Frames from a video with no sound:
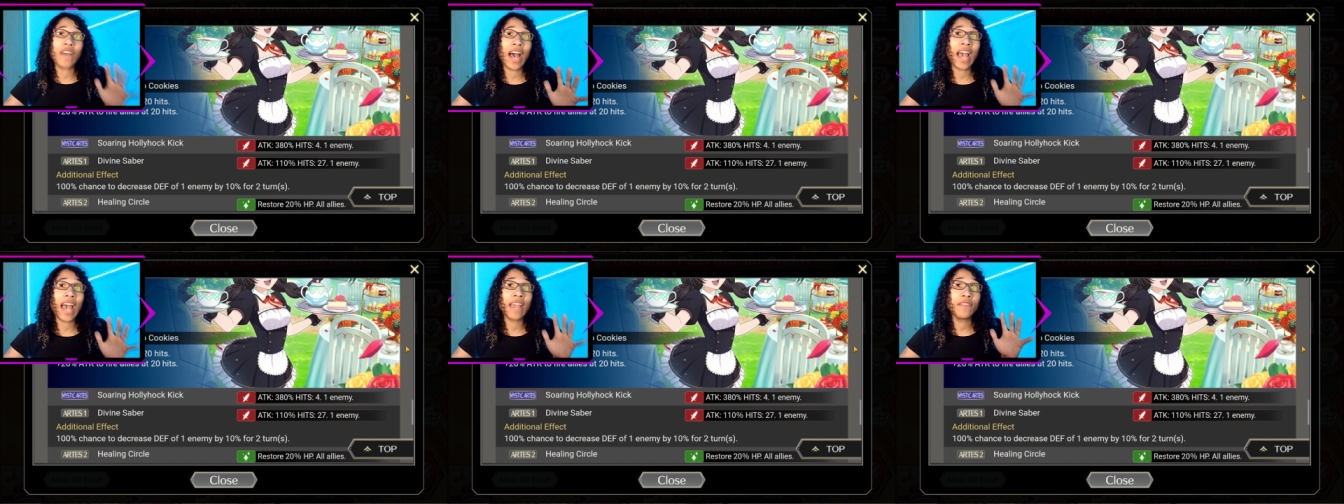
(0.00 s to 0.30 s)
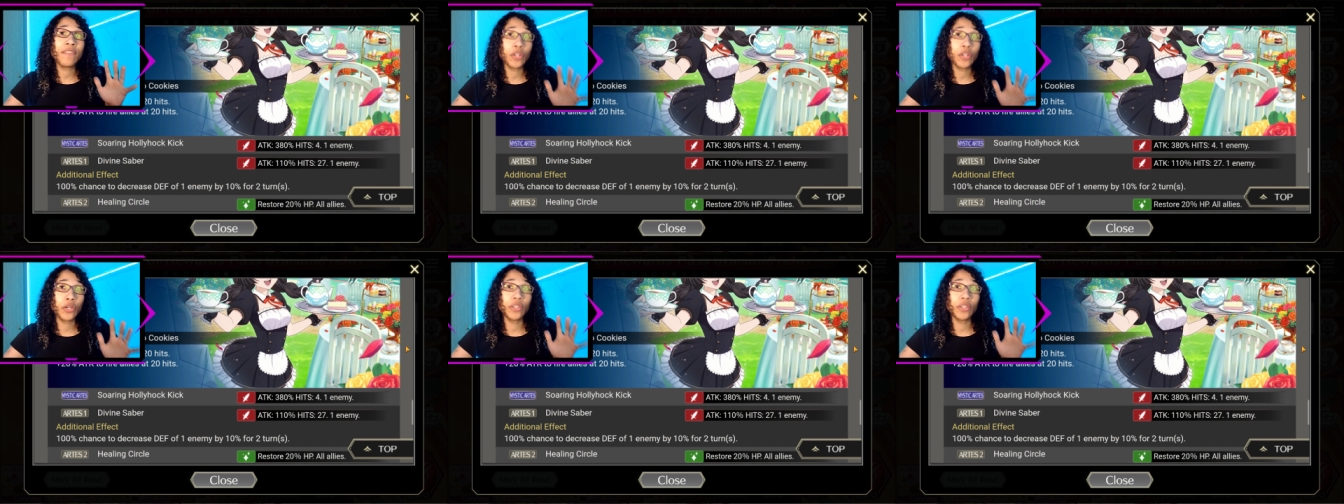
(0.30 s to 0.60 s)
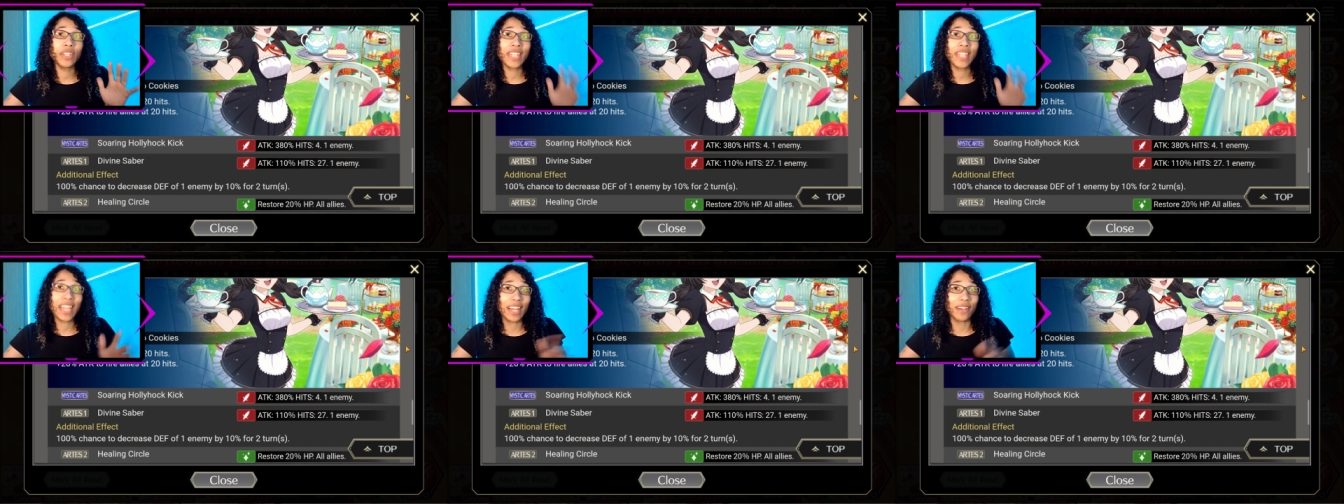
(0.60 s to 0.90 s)

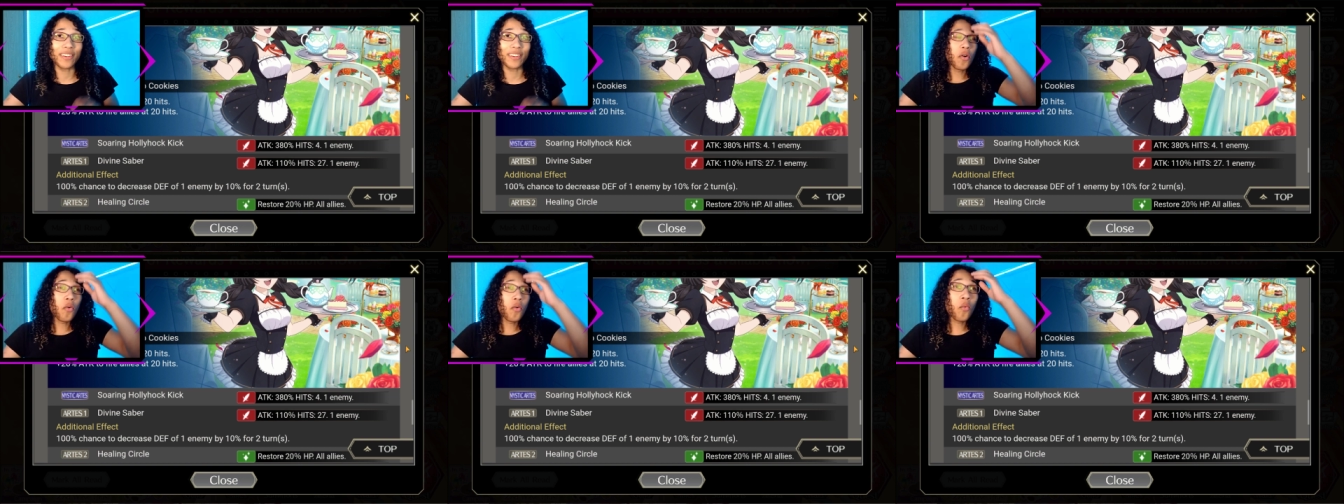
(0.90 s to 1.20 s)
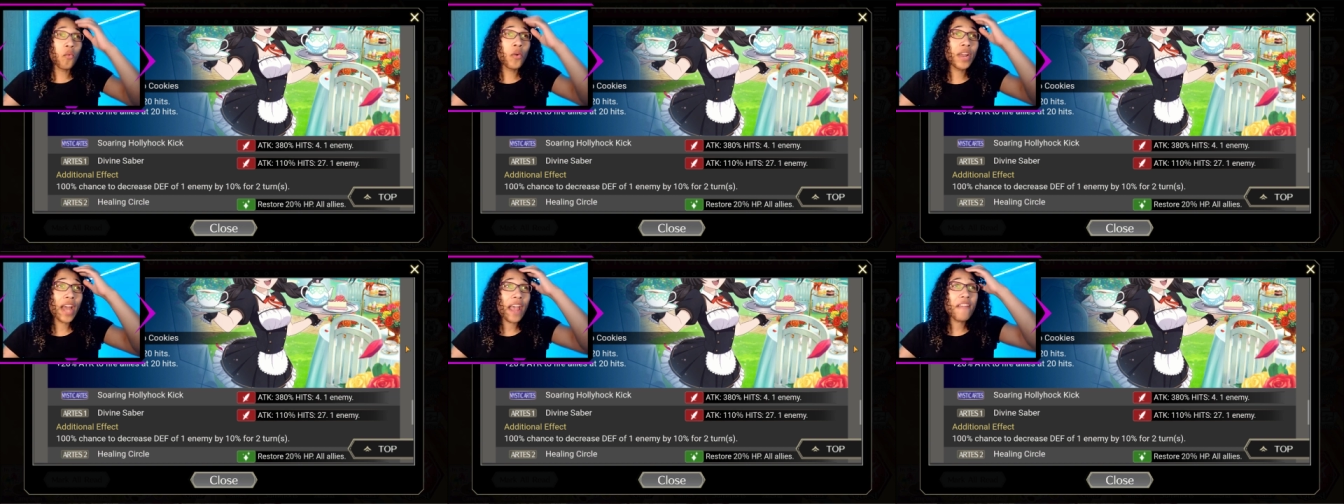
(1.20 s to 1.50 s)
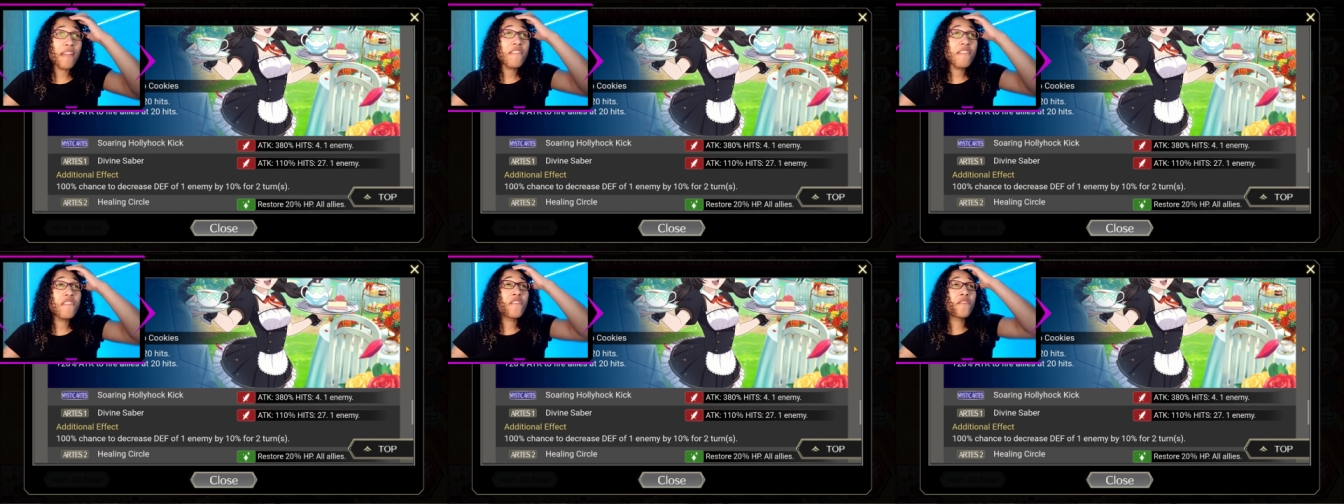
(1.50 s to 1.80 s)
5-turn count. When
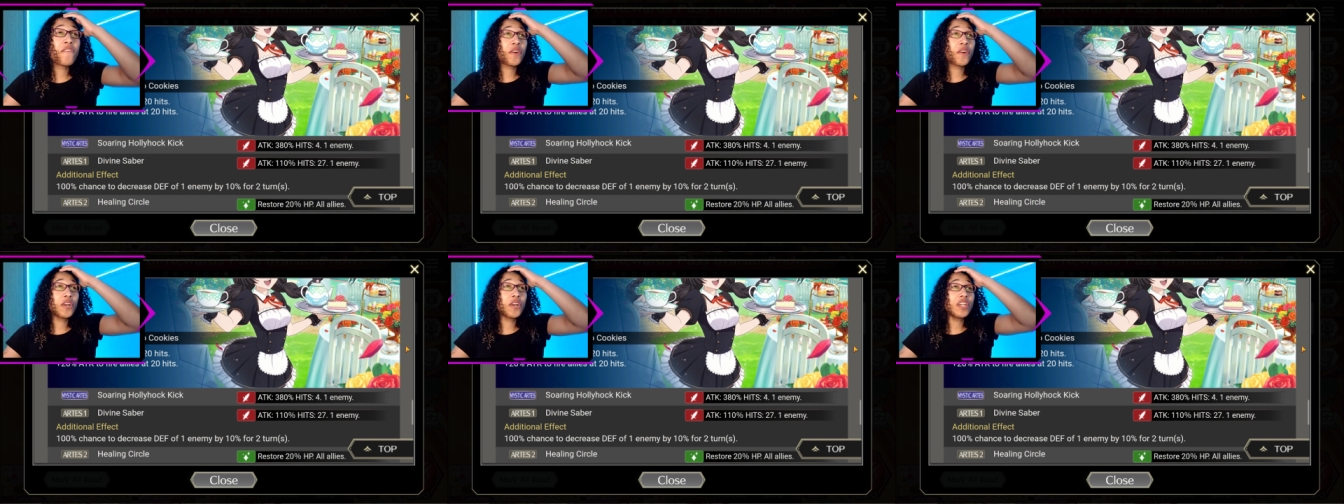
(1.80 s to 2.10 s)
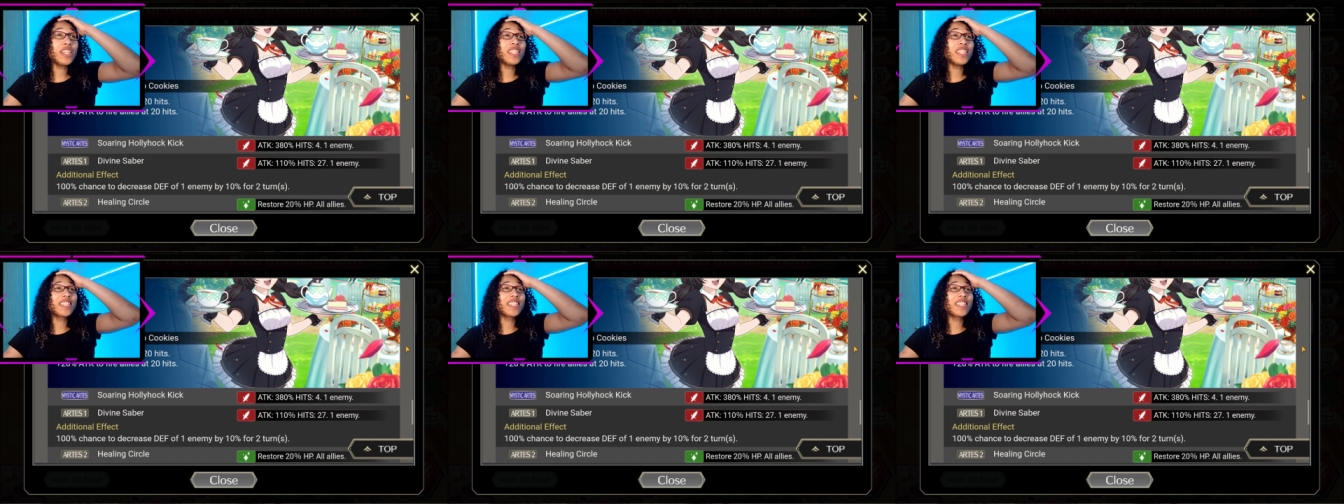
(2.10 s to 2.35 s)
I first